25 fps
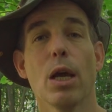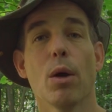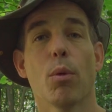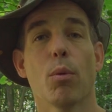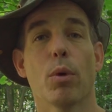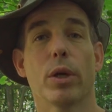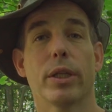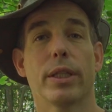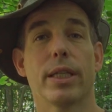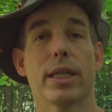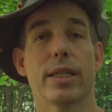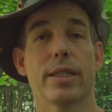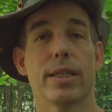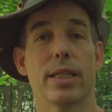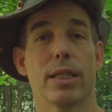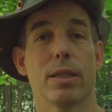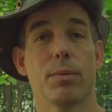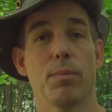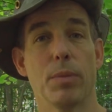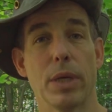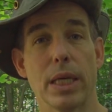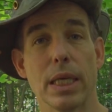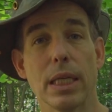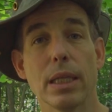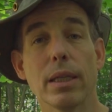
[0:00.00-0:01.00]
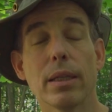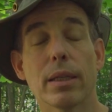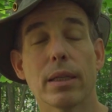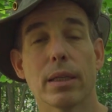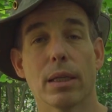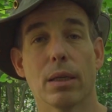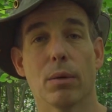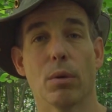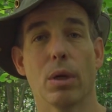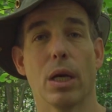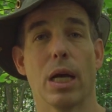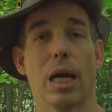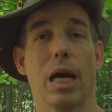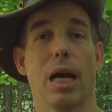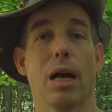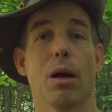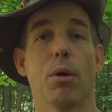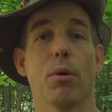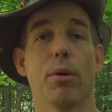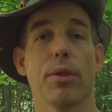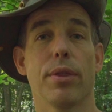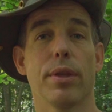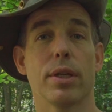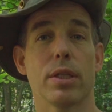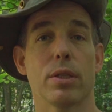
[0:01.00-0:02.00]
What does it mean?
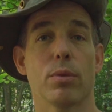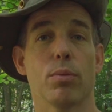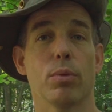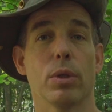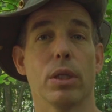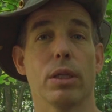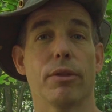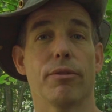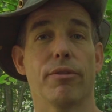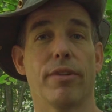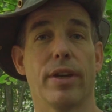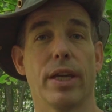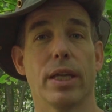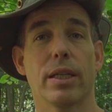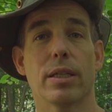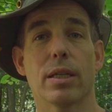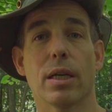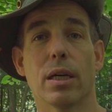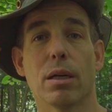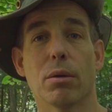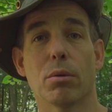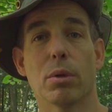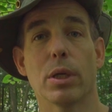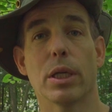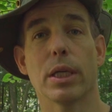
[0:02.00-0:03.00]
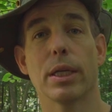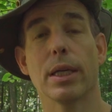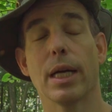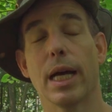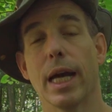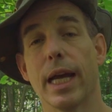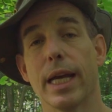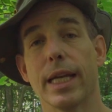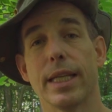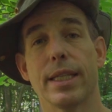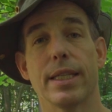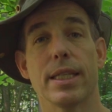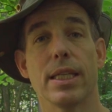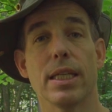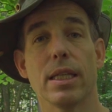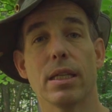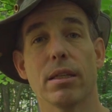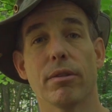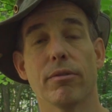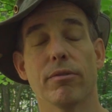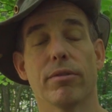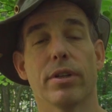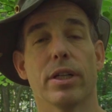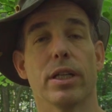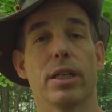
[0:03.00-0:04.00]
How this will affect our IT
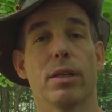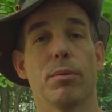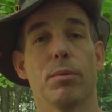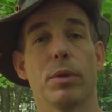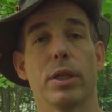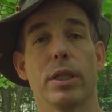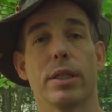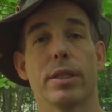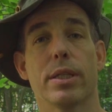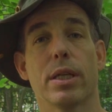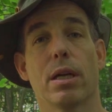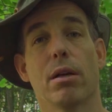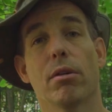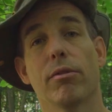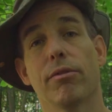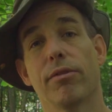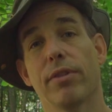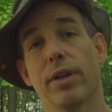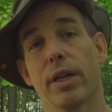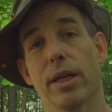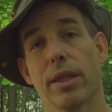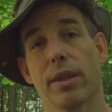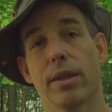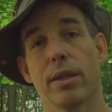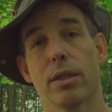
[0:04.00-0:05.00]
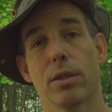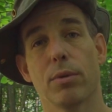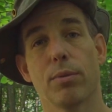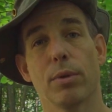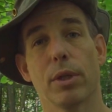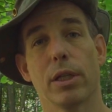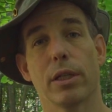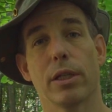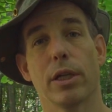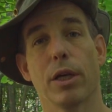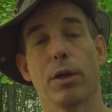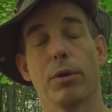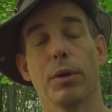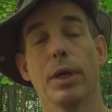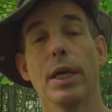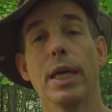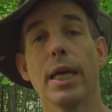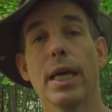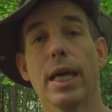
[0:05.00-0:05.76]
environment, how far this will go,